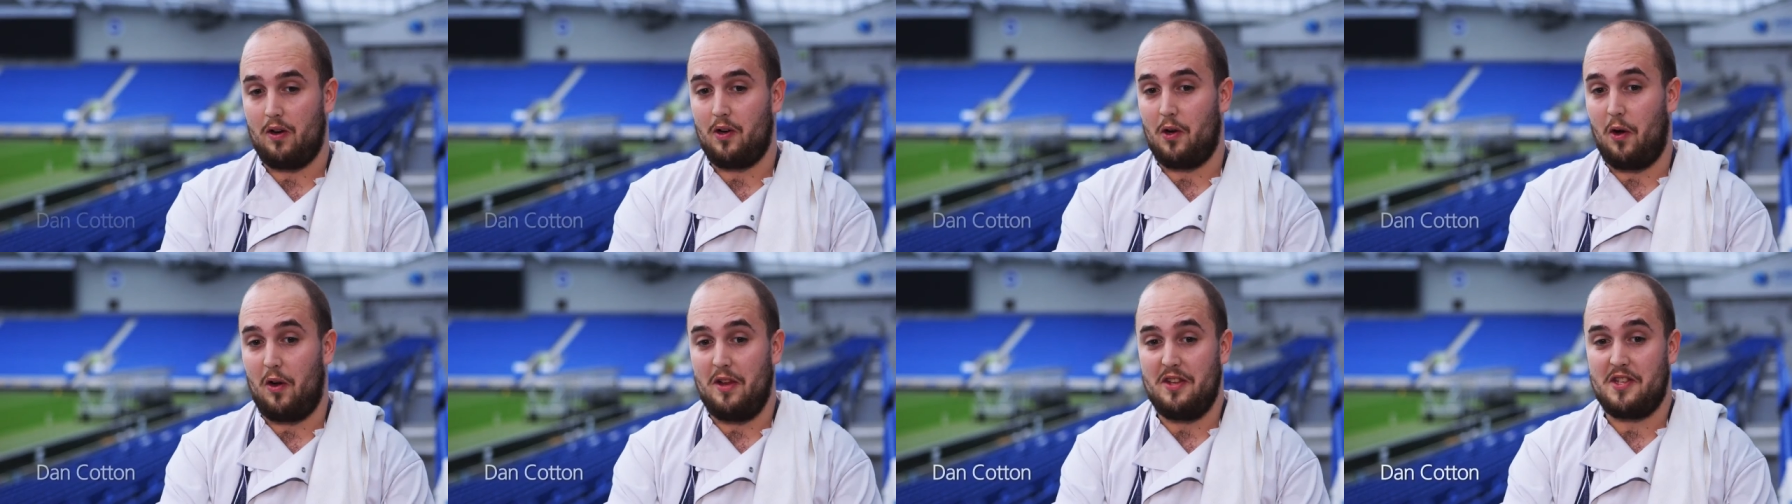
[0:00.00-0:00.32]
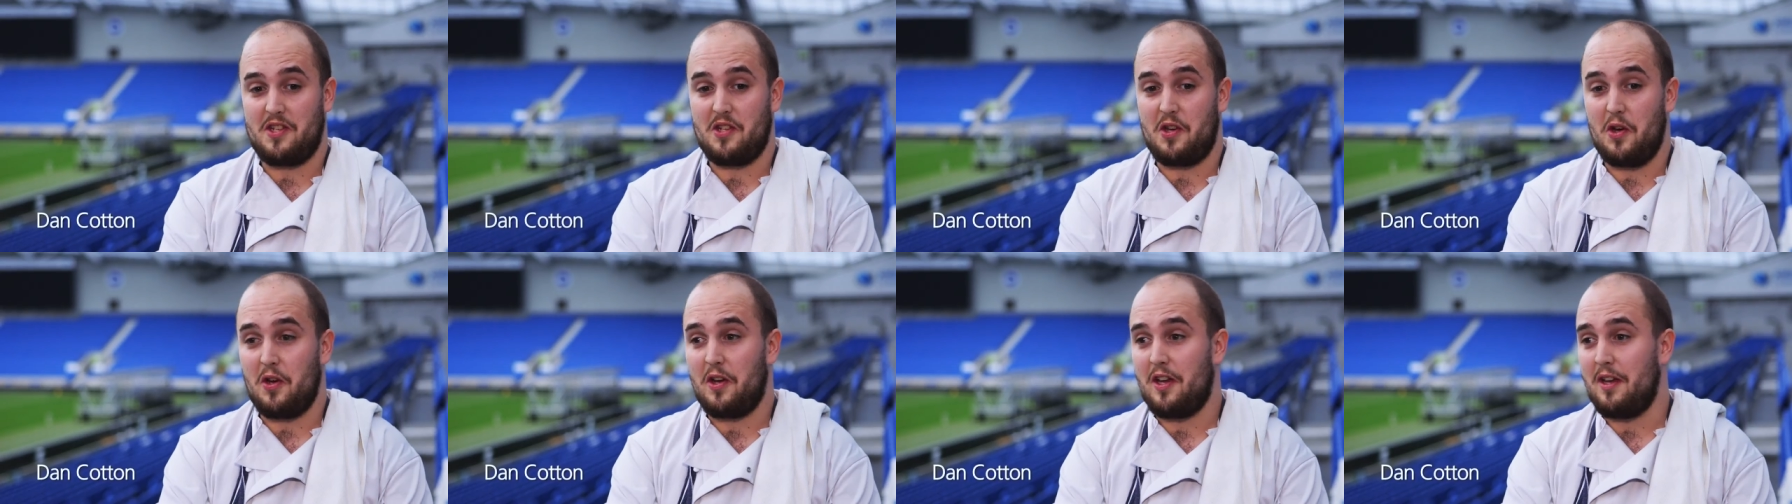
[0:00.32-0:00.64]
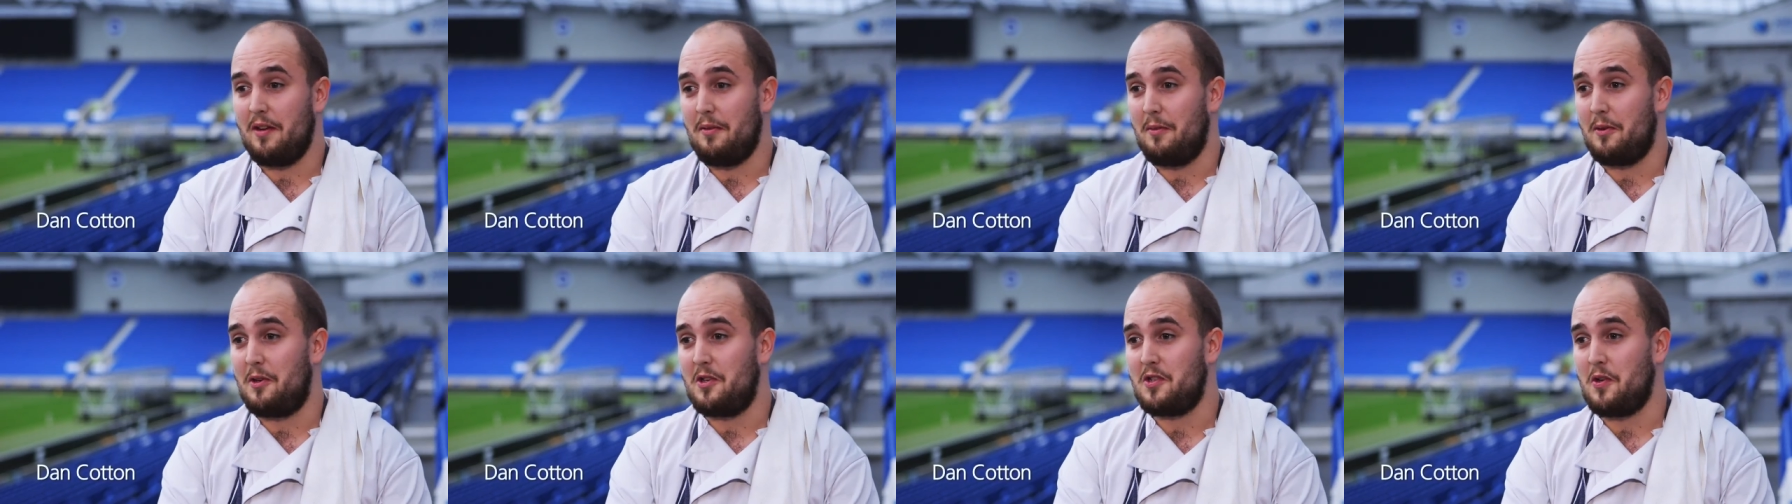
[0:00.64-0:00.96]
I got into
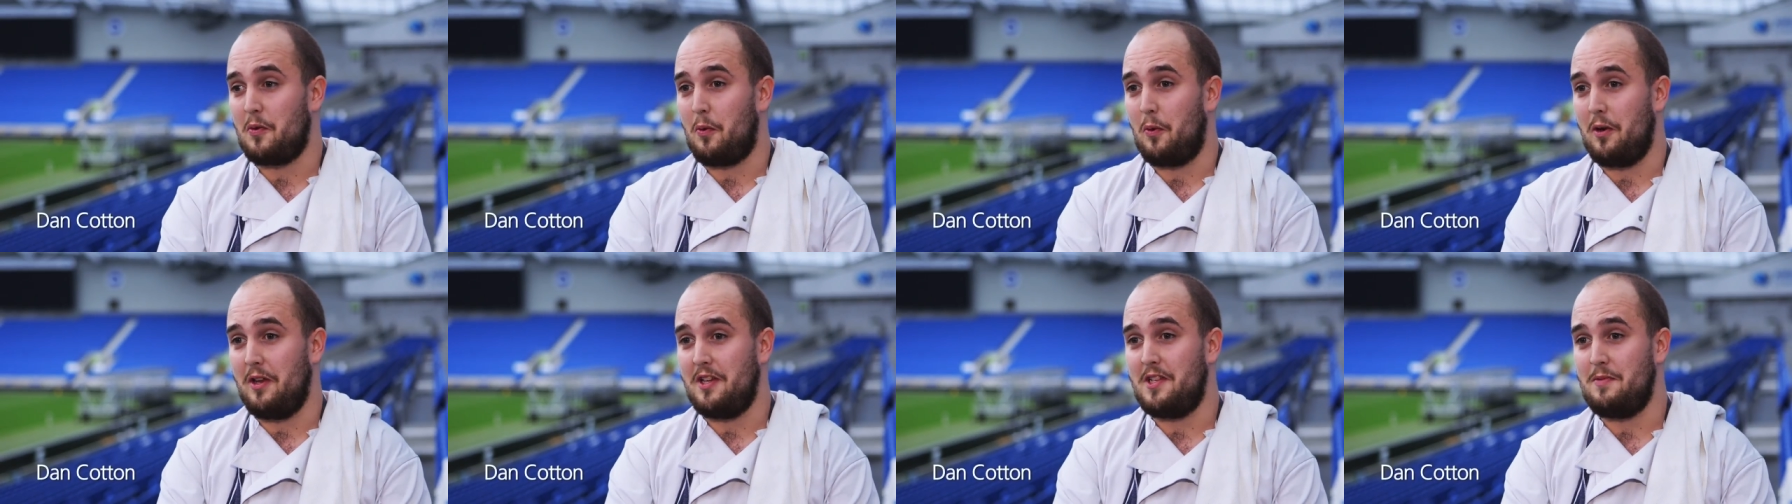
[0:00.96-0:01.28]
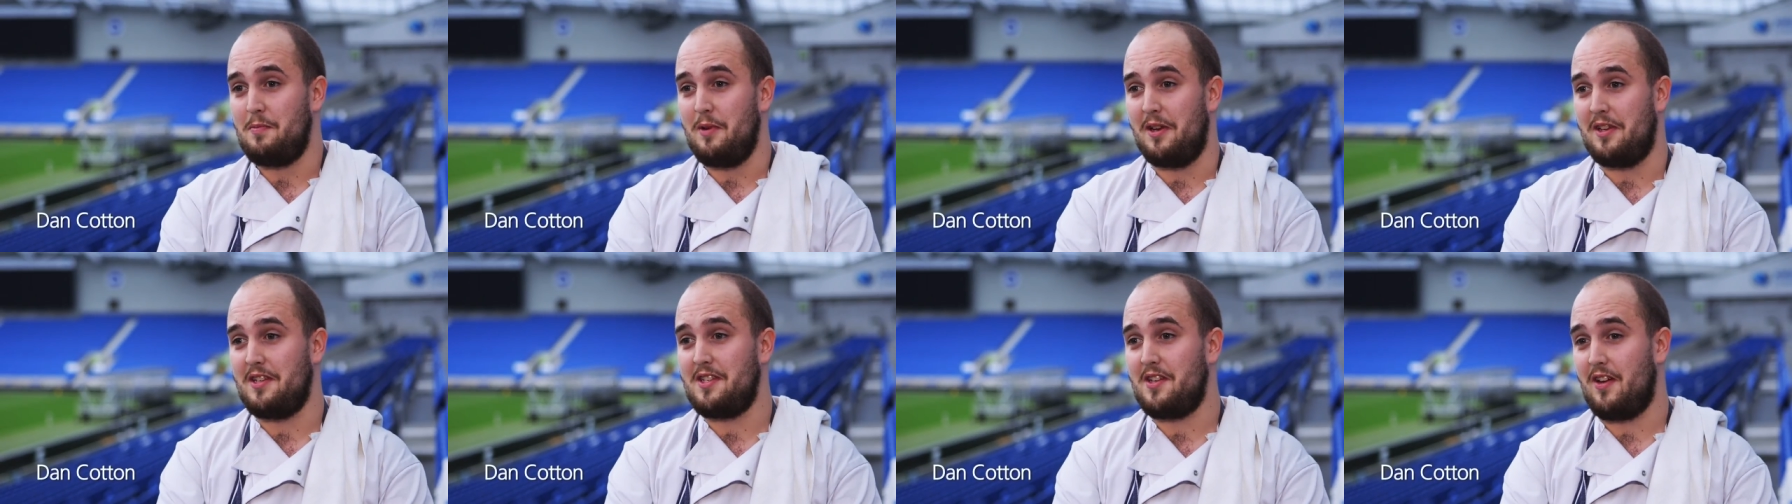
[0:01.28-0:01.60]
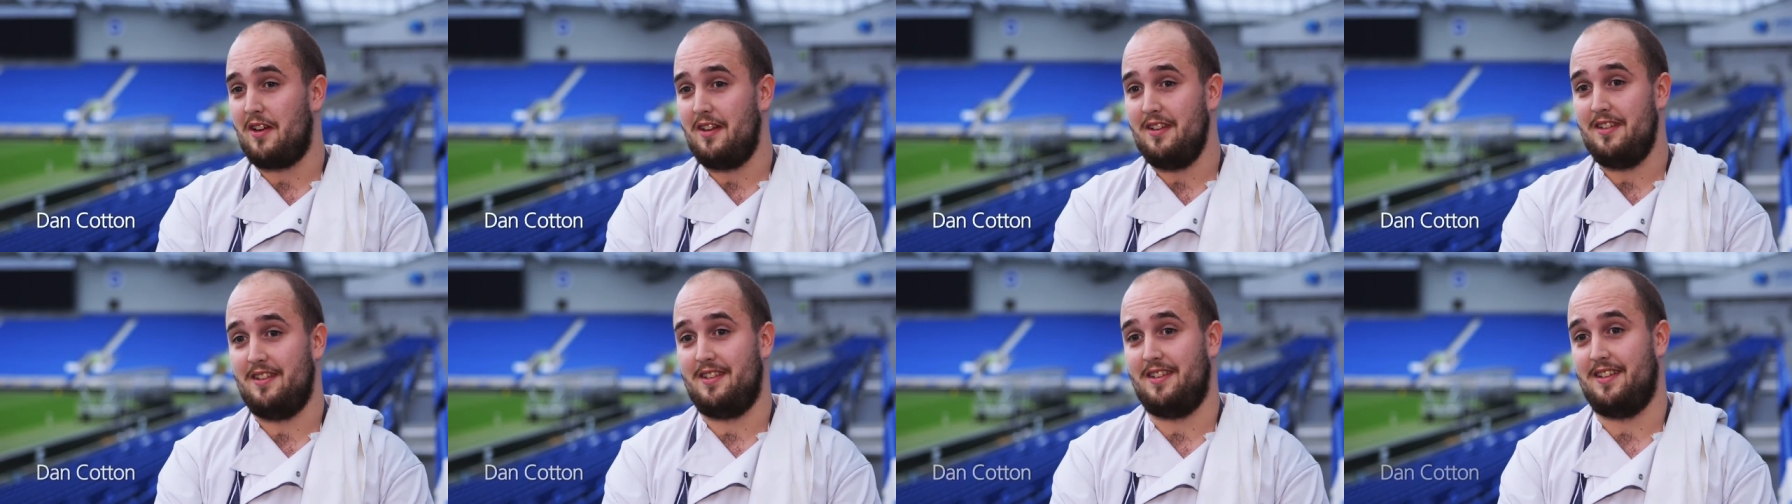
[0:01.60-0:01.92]
cooking because I wanted to be a
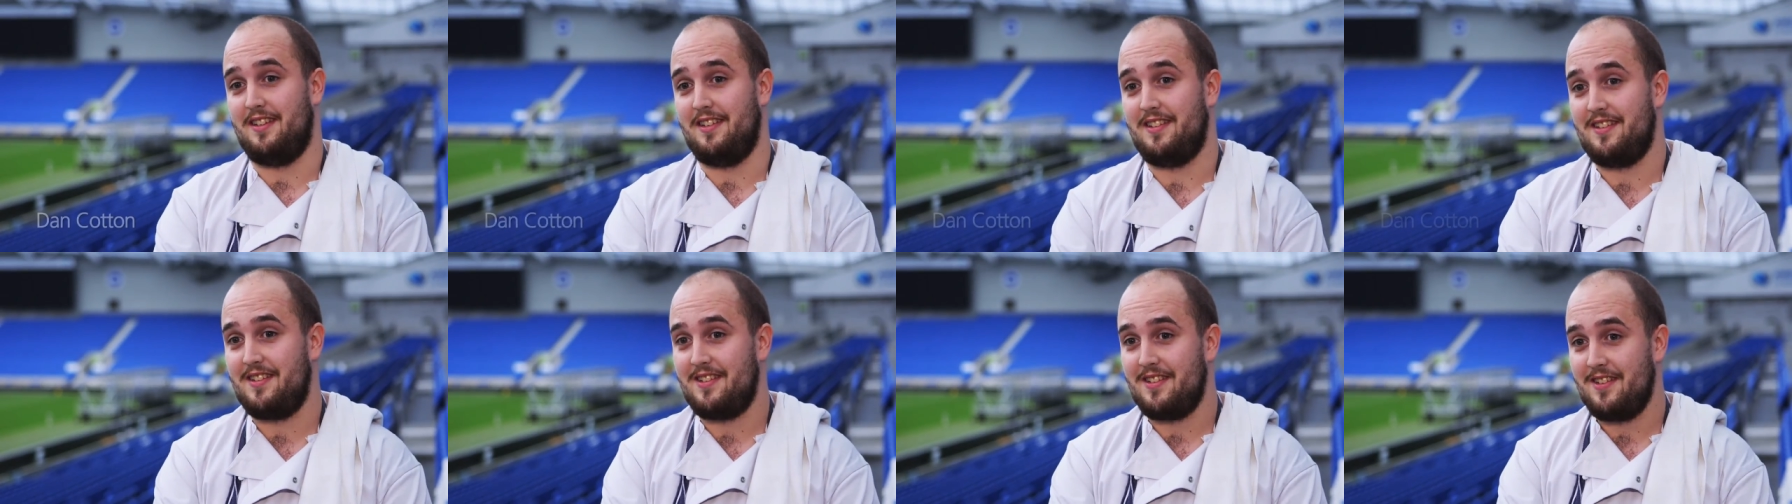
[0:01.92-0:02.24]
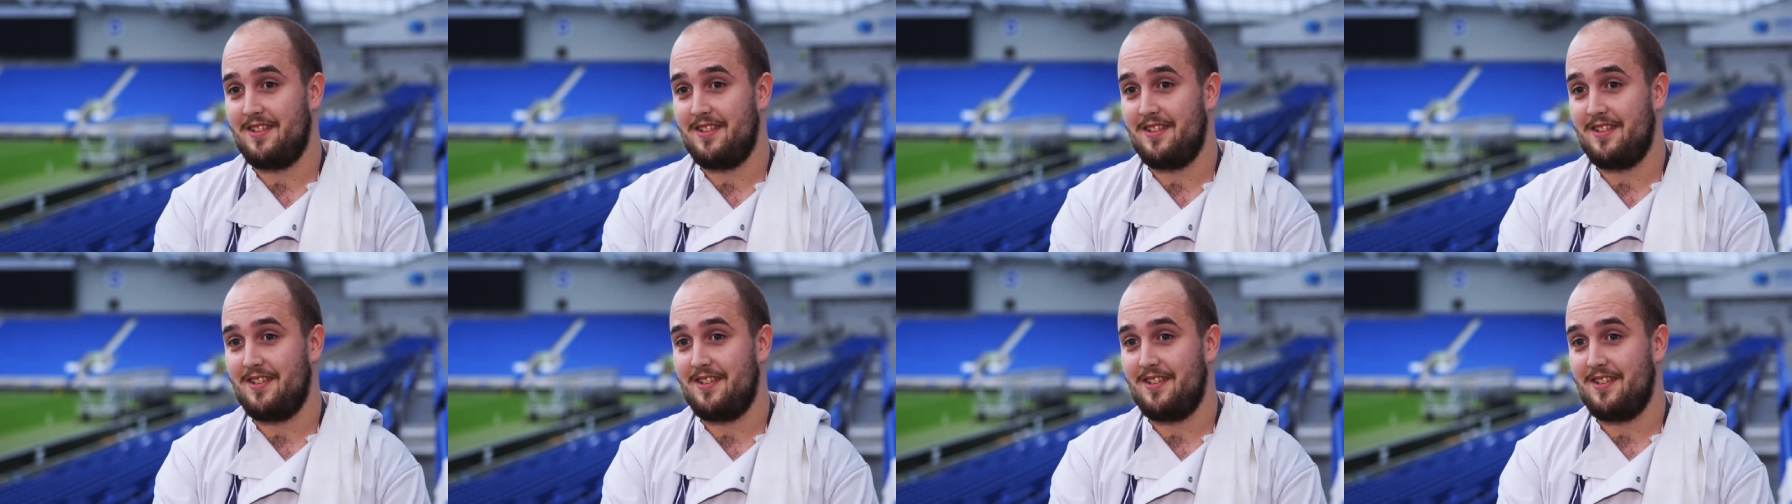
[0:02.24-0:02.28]
scientist,